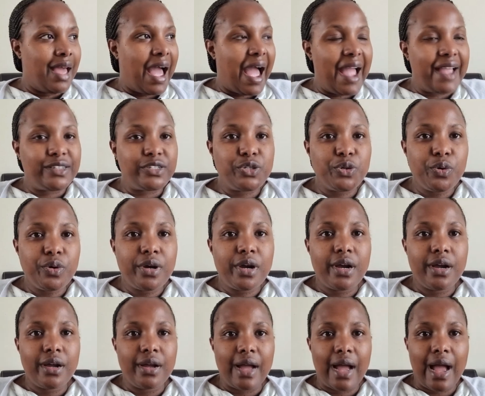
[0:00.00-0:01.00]
I took
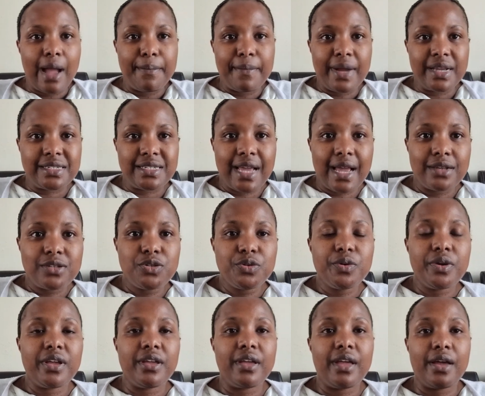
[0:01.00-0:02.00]
a
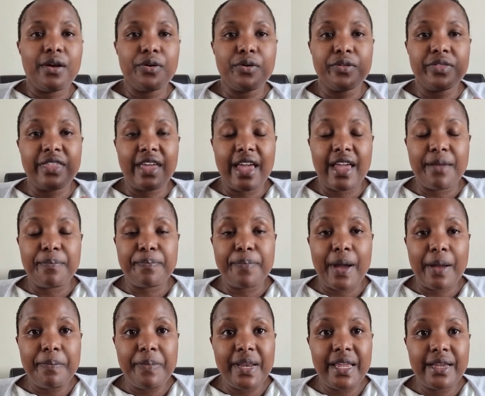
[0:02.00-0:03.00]
matatu or the
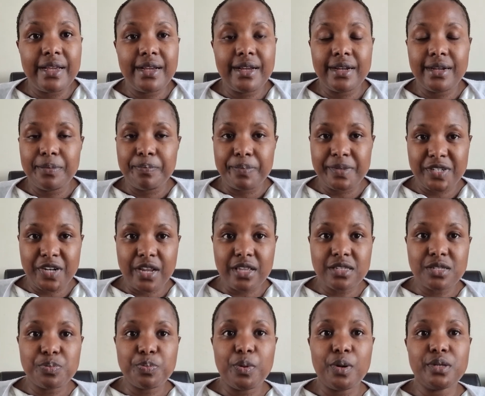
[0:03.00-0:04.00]
public
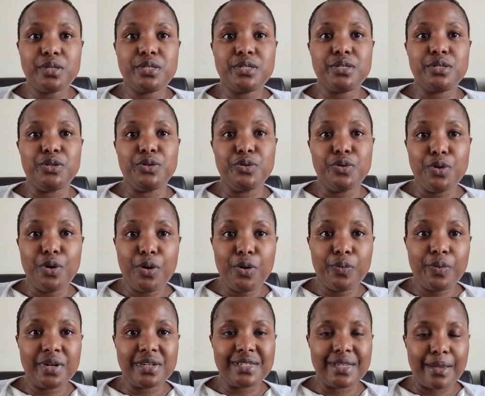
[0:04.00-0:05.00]
transport. You know
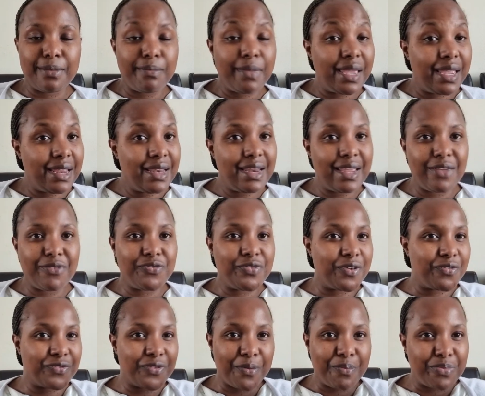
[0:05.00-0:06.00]
what I mean? If
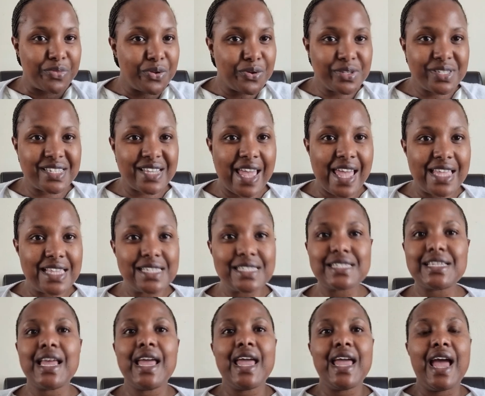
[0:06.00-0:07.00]
you're from those
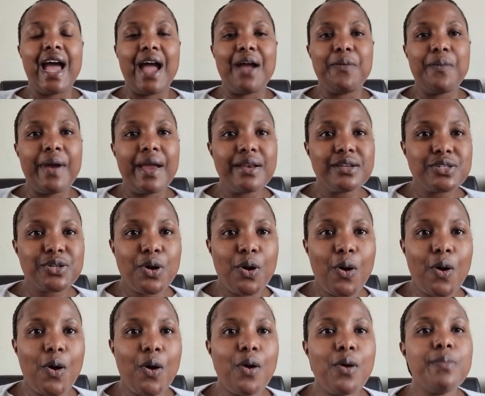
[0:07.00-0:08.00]
ends, I went
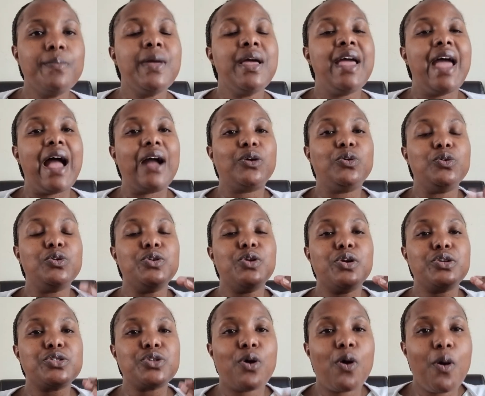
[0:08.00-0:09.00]
home. I could
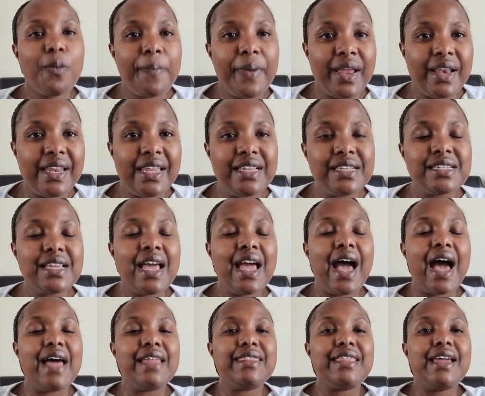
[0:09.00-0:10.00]
not open it.
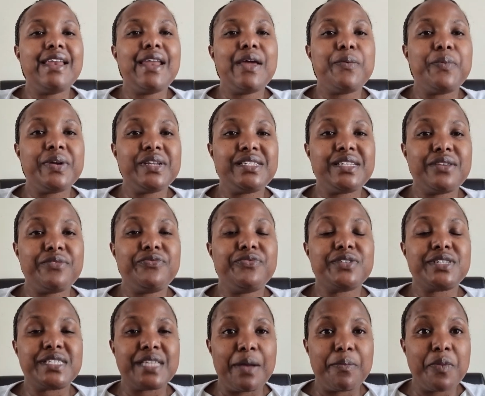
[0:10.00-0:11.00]
And then I waited
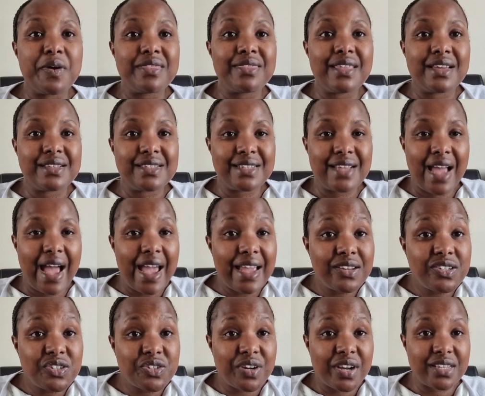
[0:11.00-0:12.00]
for someone that I
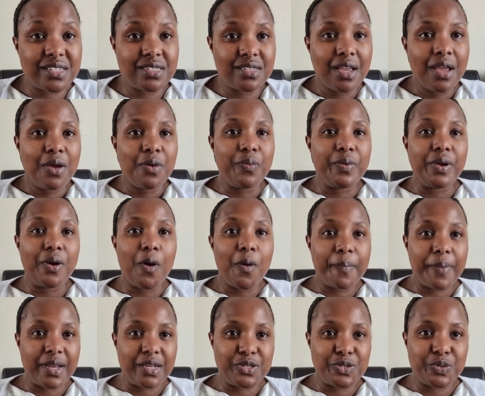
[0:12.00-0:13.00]
trust. We
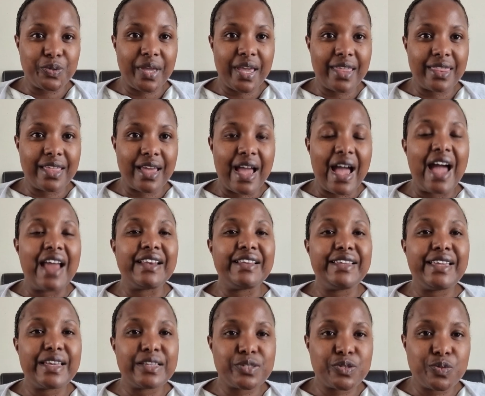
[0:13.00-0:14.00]
opened together. And
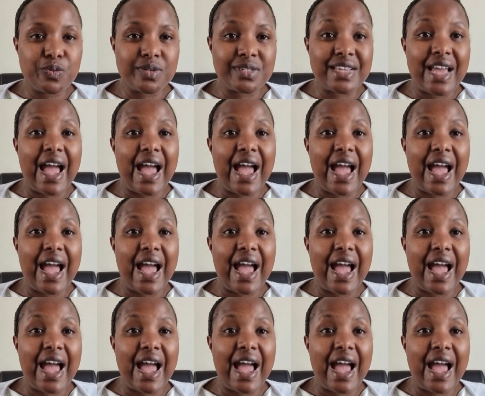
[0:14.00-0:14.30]
guess what?